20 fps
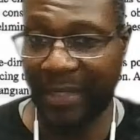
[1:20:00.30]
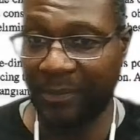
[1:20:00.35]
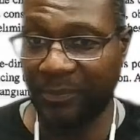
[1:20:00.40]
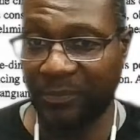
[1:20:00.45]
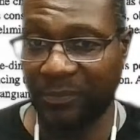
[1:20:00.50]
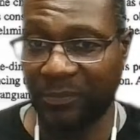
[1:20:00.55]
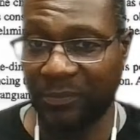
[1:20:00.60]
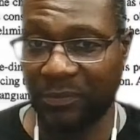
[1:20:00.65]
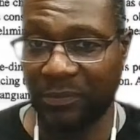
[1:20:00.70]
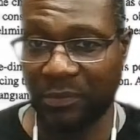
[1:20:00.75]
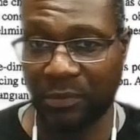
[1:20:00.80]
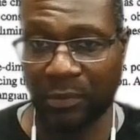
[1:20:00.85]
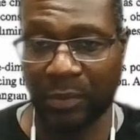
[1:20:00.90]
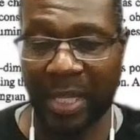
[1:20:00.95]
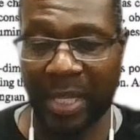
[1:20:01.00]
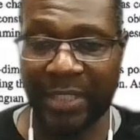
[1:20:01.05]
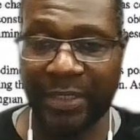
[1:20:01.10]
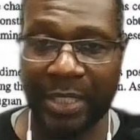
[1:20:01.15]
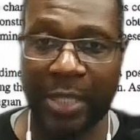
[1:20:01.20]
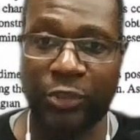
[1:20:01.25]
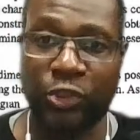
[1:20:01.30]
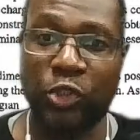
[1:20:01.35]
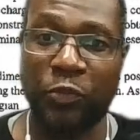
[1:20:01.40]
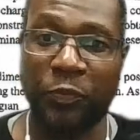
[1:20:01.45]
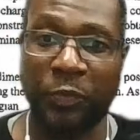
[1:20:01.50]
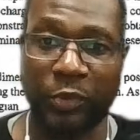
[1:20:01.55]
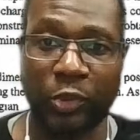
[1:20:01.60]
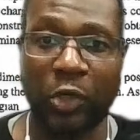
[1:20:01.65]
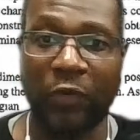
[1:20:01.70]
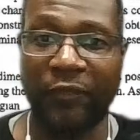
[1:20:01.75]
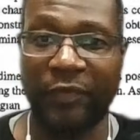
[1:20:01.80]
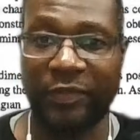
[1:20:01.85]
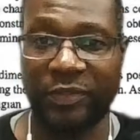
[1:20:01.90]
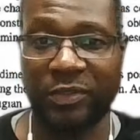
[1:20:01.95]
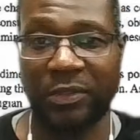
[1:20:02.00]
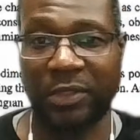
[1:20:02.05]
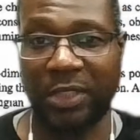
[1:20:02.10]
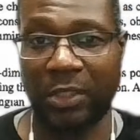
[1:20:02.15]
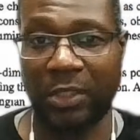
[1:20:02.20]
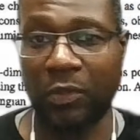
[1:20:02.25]
that that
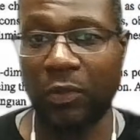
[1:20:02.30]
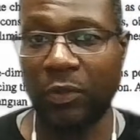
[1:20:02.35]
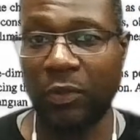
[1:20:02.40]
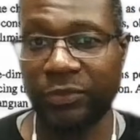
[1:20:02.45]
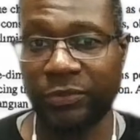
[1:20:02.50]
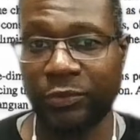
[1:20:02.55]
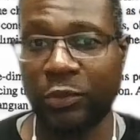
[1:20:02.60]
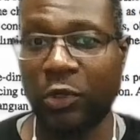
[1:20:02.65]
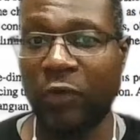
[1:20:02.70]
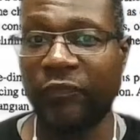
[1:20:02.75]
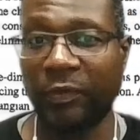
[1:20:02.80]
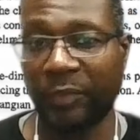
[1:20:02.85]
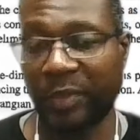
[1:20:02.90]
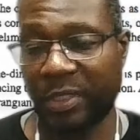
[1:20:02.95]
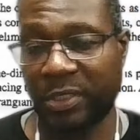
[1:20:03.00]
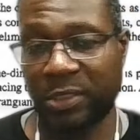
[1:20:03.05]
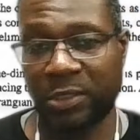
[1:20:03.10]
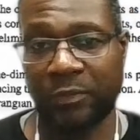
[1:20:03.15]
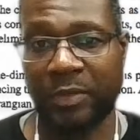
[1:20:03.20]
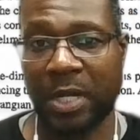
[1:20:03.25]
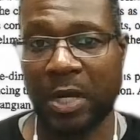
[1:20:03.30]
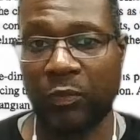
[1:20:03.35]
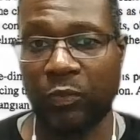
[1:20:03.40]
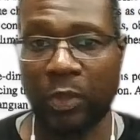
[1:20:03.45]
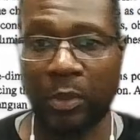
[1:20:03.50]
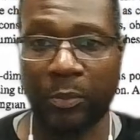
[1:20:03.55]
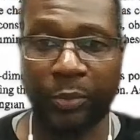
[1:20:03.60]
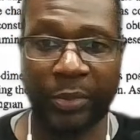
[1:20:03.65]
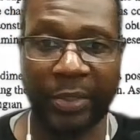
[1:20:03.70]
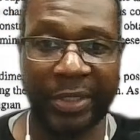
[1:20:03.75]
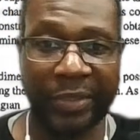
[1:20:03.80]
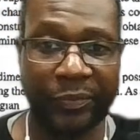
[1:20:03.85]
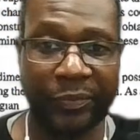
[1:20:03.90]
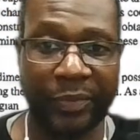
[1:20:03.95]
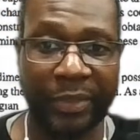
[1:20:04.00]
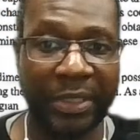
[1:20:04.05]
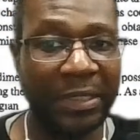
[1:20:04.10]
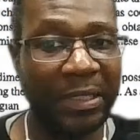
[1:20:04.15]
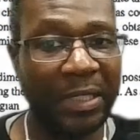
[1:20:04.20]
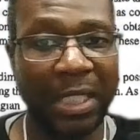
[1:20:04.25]
supernova it goes nova when it's around
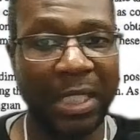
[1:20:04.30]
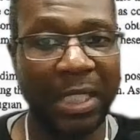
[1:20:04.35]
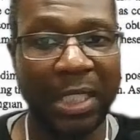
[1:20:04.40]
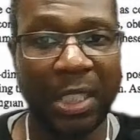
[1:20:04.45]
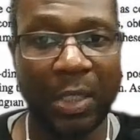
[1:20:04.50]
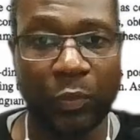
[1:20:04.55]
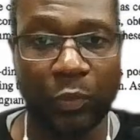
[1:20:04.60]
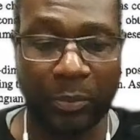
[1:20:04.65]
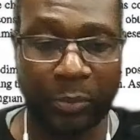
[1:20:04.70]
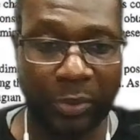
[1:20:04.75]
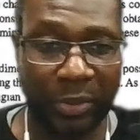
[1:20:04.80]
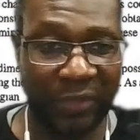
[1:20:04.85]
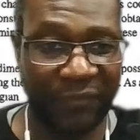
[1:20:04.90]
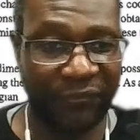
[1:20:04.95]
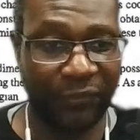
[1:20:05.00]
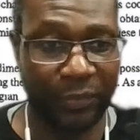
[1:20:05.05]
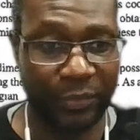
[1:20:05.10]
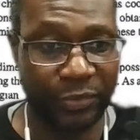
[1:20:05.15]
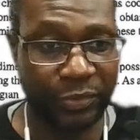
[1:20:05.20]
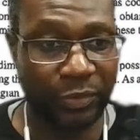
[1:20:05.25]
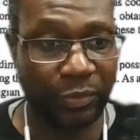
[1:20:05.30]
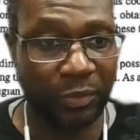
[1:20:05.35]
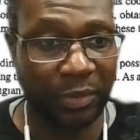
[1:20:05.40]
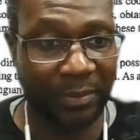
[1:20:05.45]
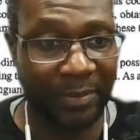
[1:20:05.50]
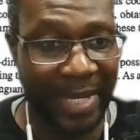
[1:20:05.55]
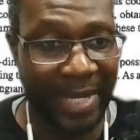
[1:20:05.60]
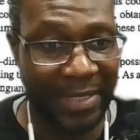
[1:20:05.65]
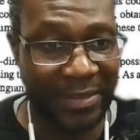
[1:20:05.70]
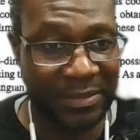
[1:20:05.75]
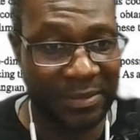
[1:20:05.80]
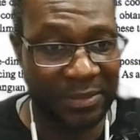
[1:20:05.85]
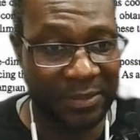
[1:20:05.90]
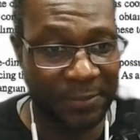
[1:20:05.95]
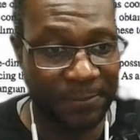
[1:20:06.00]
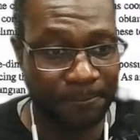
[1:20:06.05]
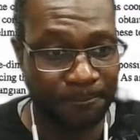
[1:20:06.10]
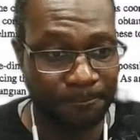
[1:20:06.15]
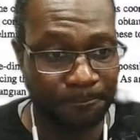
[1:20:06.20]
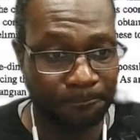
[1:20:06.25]
1.3, 1.4 solar
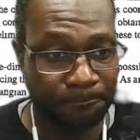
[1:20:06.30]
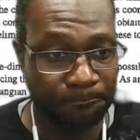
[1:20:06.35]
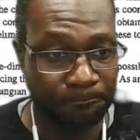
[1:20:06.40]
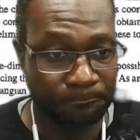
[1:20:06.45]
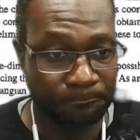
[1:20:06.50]
masses.